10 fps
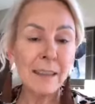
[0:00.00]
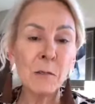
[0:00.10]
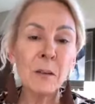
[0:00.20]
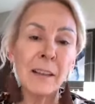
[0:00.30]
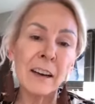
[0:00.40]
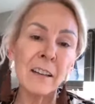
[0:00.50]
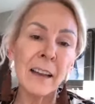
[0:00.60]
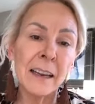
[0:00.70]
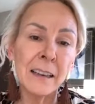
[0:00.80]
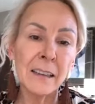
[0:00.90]
and they were there
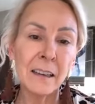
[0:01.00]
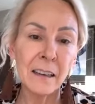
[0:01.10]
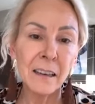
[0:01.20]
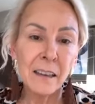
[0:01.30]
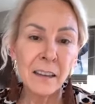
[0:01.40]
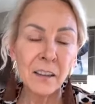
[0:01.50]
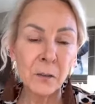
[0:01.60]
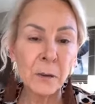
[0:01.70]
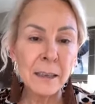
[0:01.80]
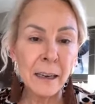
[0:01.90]
like
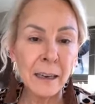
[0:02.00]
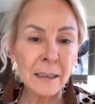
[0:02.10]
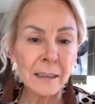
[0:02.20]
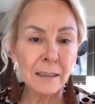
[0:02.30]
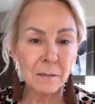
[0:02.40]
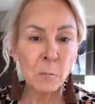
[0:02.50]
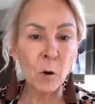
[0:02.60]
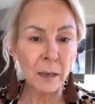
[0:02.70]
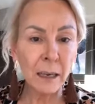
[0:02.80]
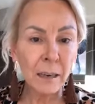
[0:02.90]
three days,
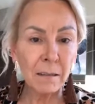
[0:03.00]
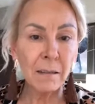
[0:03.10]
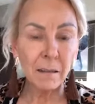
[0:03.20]
mourning.